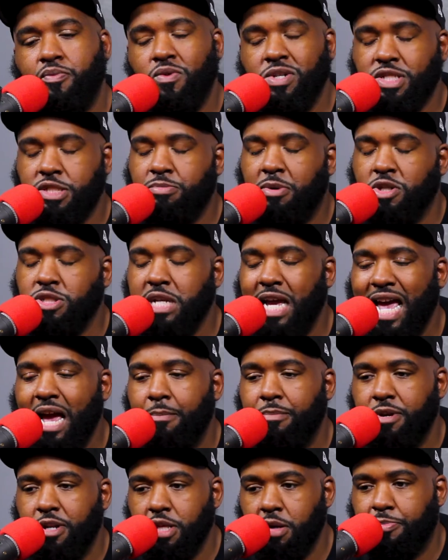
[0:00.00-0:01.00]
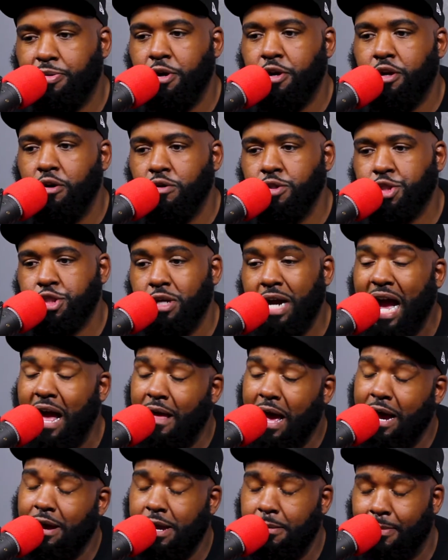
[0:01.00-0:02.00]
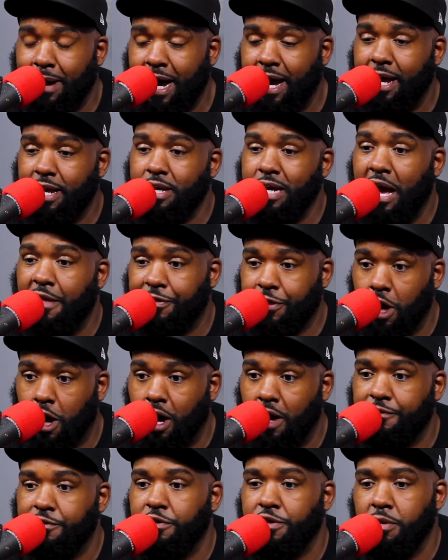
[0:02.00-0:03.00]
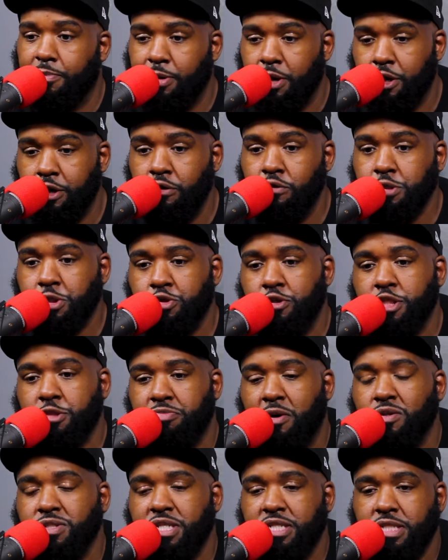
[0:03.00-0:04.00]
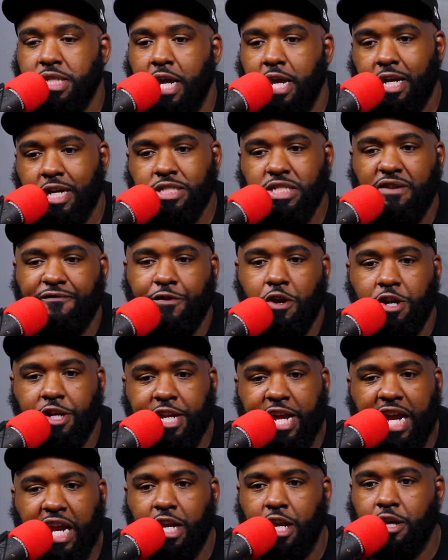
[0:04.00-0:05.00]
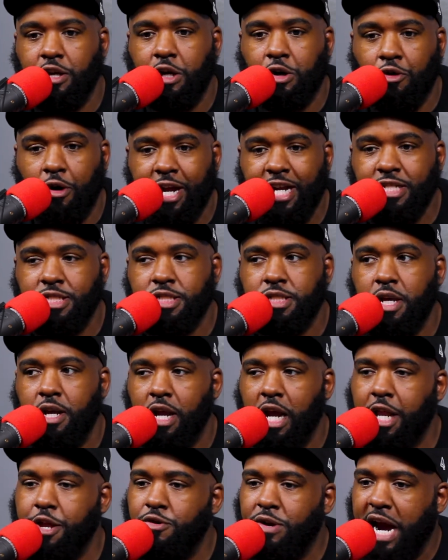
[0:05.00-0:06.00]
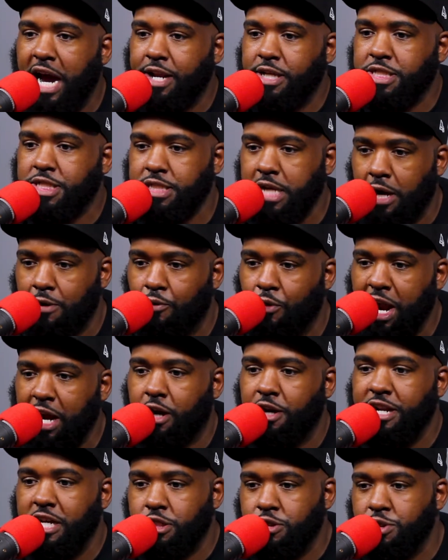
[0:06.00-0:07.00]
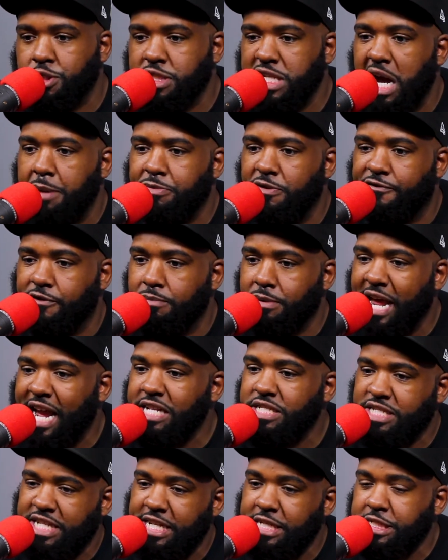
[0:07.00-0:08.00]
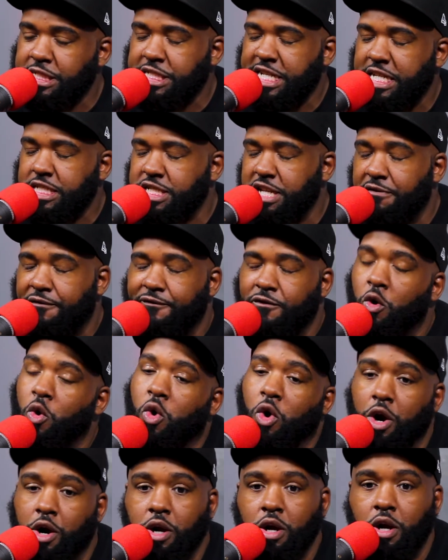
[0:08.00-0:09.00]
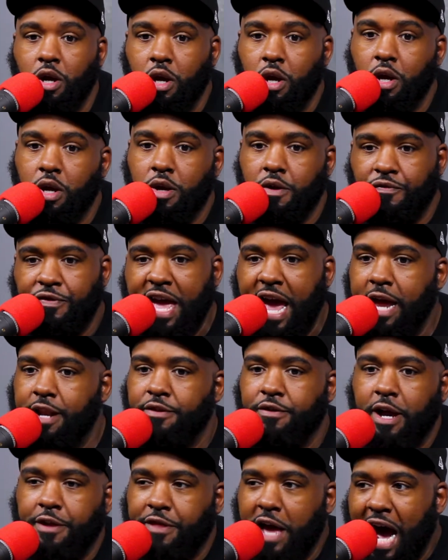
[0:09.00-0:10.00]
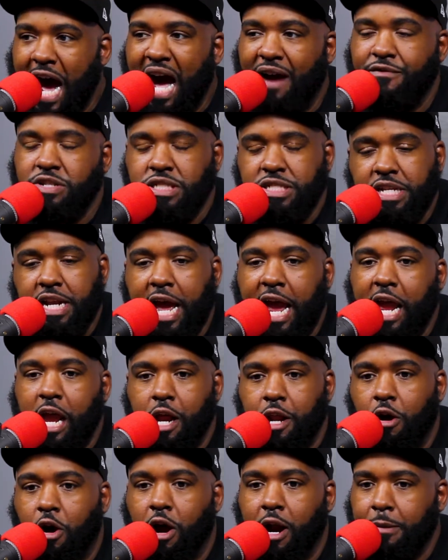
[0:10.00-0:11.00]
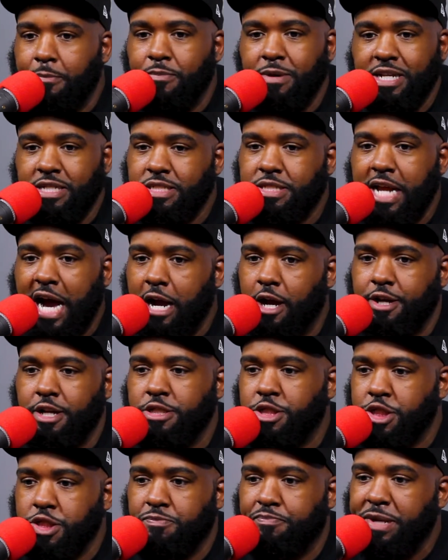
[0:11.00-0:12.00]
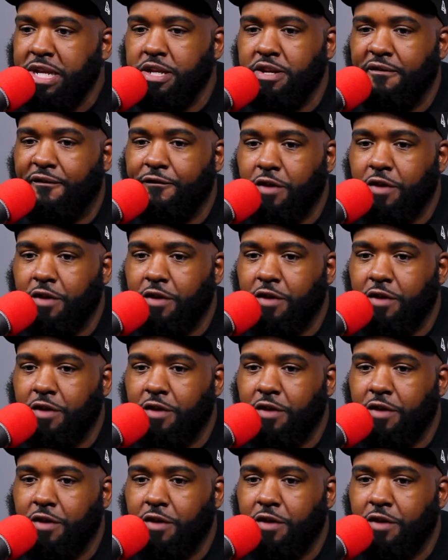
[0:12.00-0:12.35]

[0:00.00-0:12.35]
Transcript: what's supposed to happen, the producer, I thought the producer is supposed to say, because if you're digging in the crates and you got a record that you sampled from 1964, that obviously the A&R is not going to just be the